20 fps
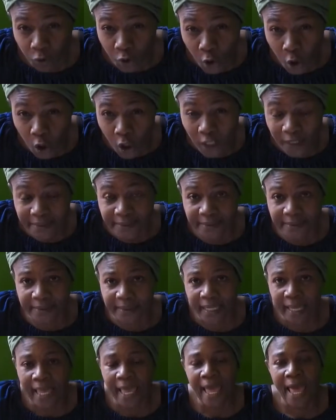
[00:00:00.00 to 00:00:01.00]

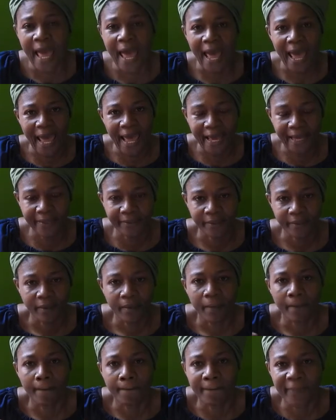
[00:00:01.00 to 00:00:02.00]
thoughts, and
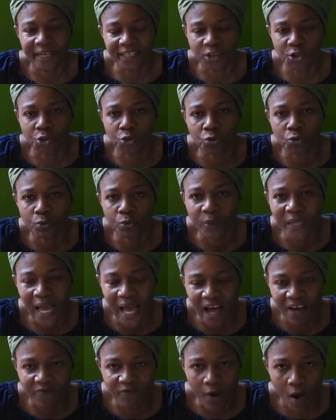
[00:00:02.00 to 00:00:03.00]
make sure we
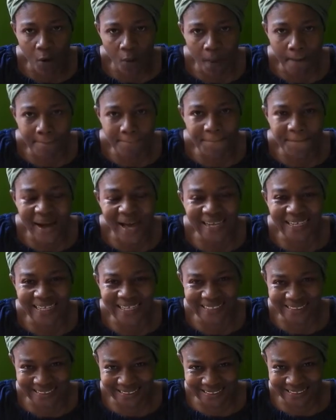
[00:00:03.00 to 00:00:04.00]
have our
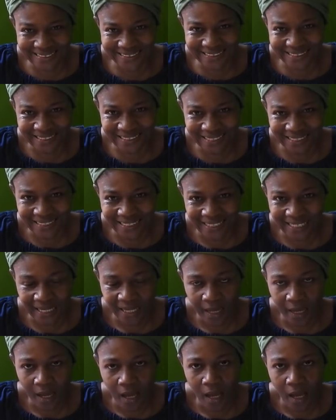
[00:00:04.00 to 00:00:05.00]
balance,
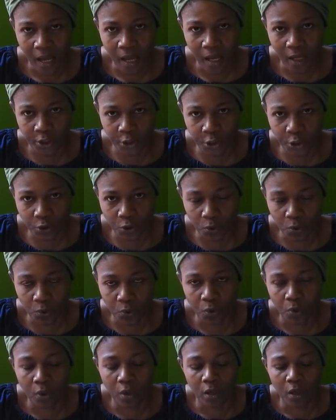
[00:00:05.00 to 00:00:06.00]

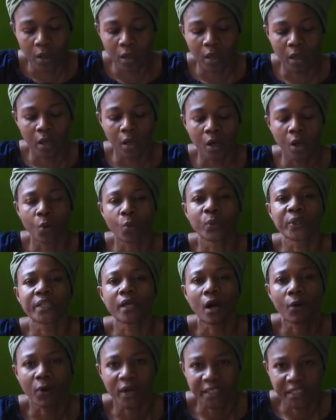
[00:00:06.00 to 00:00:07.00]

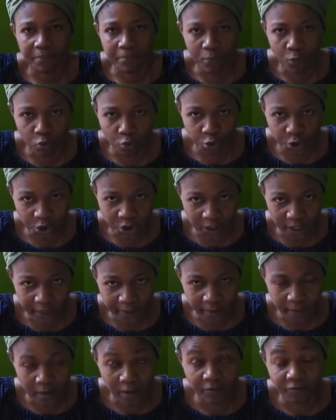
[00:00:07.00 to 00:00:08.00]
with our
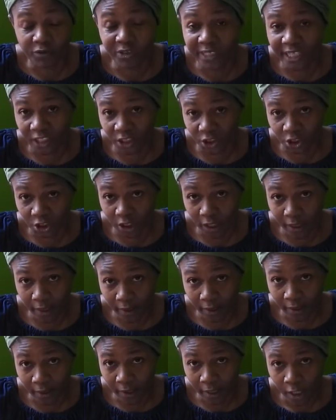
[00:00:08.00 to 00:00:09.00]
emotion for next year.
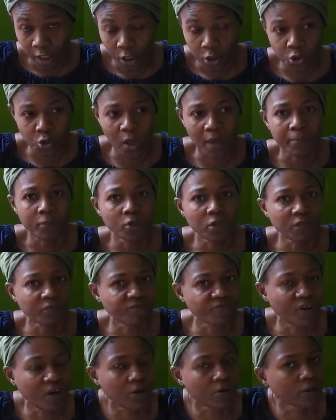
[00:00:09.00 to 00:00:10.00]
So I'm looking
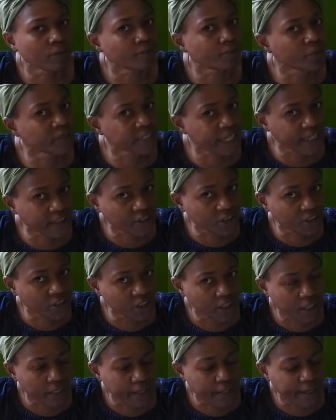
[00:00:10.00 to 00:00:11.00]
forward for next
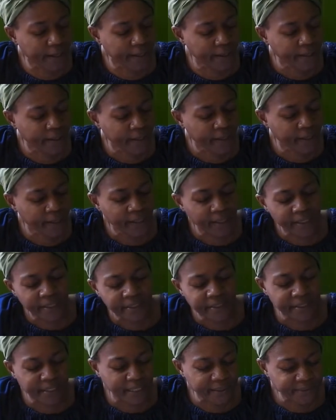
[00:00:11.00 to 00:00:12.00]
year.
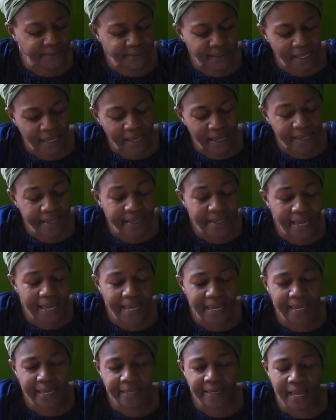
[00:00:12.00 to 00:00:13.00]
Yes,
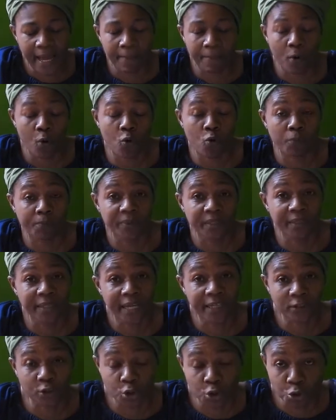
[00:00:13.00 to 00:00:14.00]
and I'm hoping
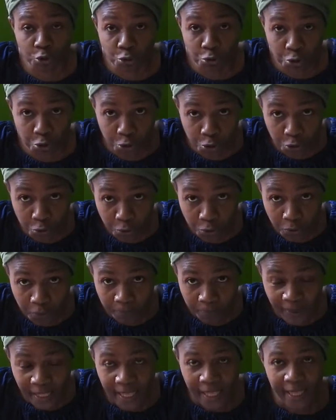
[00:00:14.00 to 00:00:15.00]
that you too.
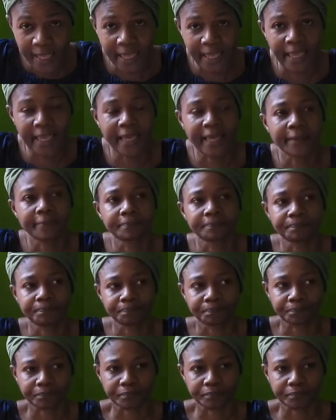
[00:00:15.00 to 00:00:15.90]
And